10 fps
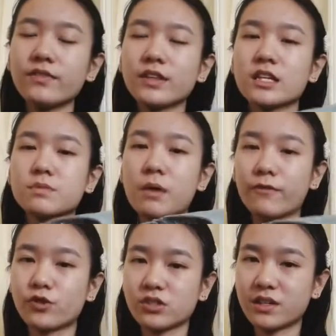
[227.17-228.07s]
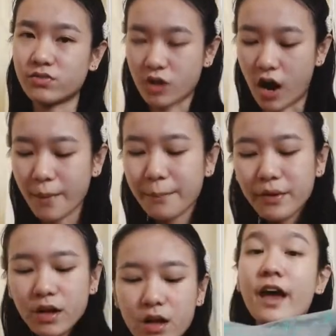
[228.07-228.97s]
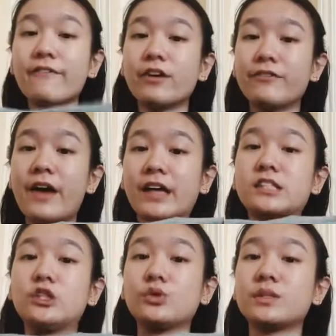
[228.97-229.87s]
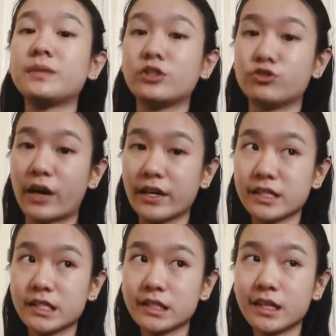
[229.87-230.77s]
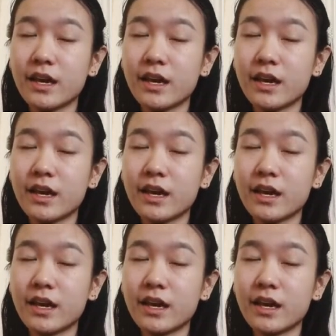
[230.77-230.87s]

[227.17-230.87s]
like this puffer sleeve top. Fun fact, it used to be a dress,